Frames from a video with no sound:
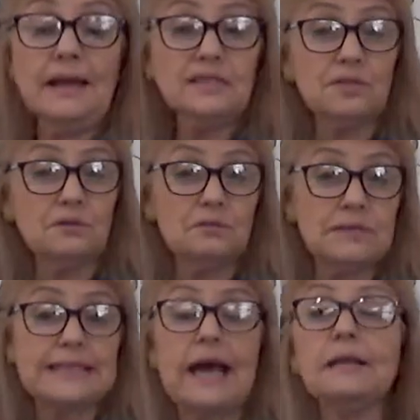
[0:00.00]

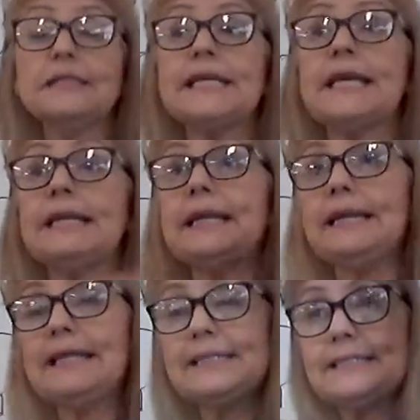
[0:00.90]
exoskeleton,
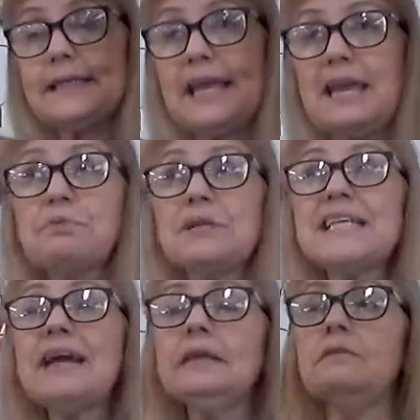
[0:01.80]
it's a
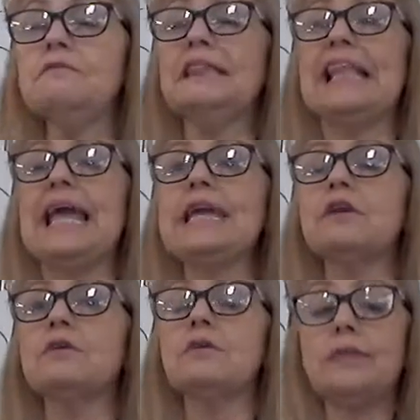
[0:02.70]
protective
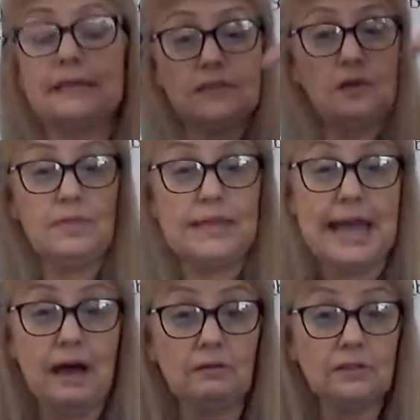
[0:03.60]
layer that's on the
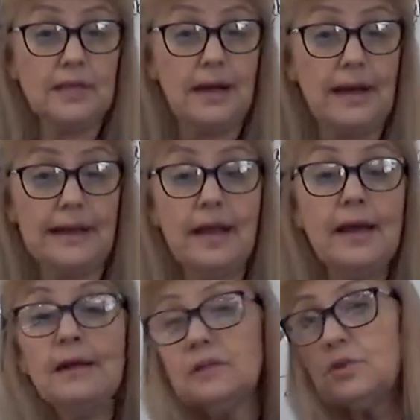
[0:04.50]
outside.
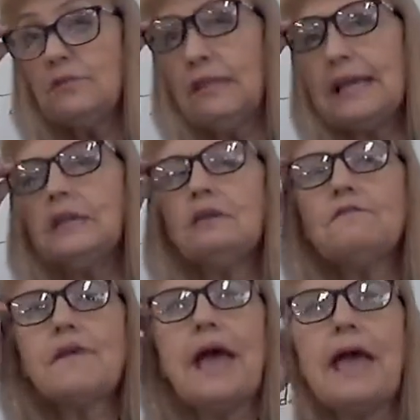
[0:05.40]
So if like
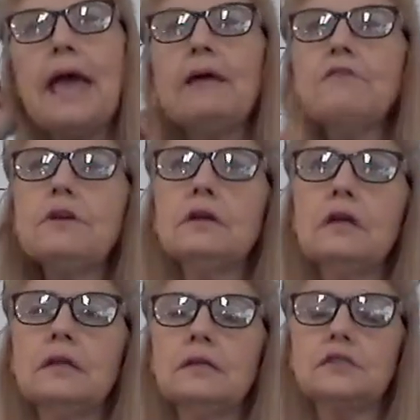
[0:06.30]
you've ever
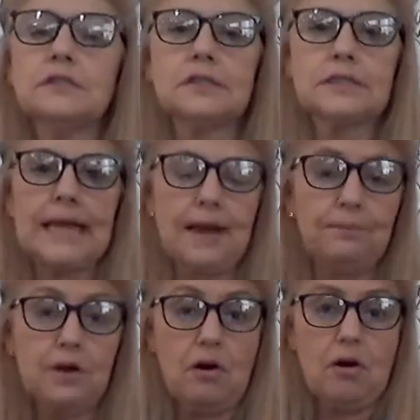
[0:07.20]

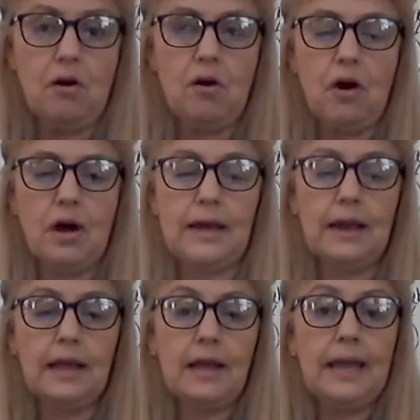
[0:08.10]
stepped on
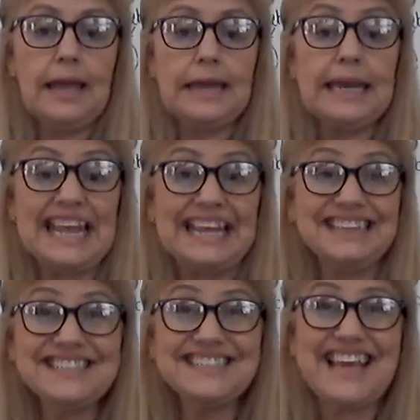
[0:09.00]
an
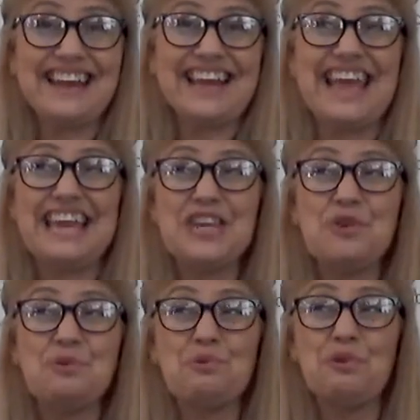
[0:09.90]
insect and
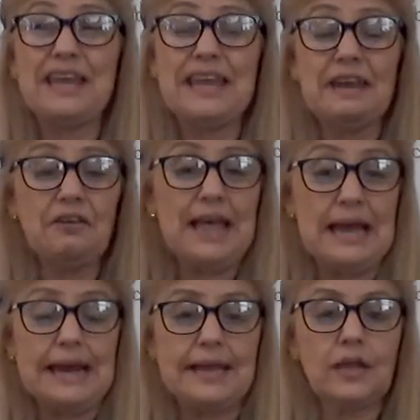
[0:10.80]
you hear
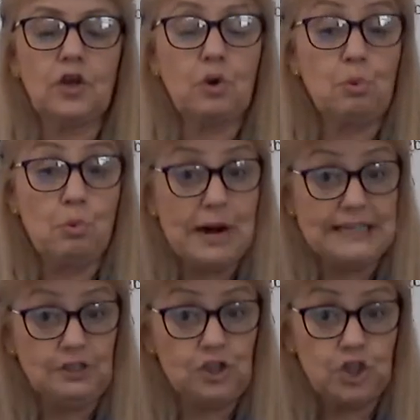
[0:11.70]
that like
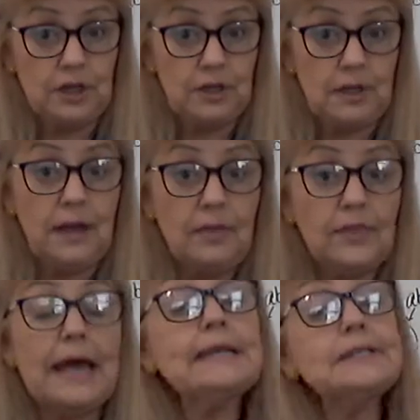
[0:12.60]
crunch,
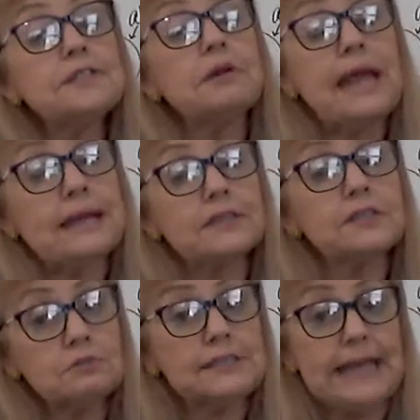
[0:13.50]
that is their
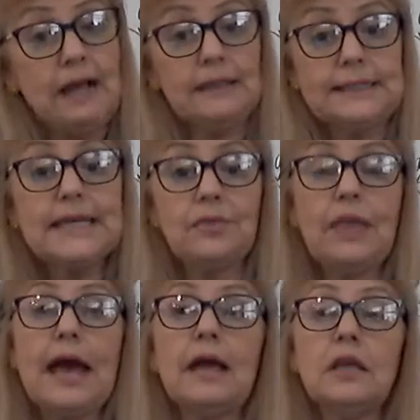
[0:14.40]
exoskeleton
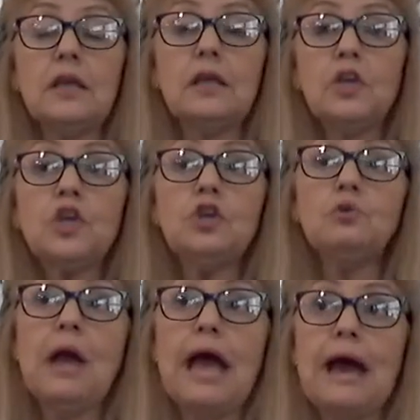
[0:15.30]
that
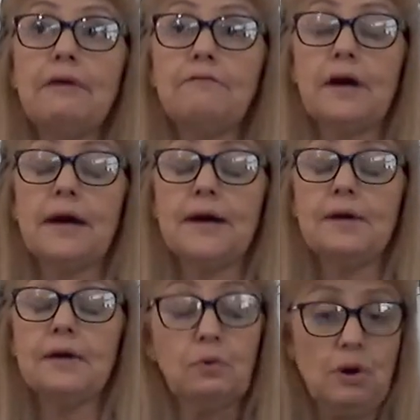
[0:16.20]
you have
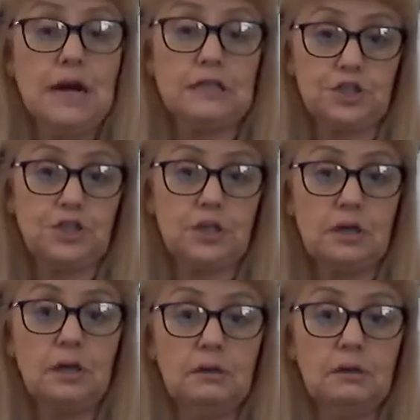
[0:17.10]
uh, crushed.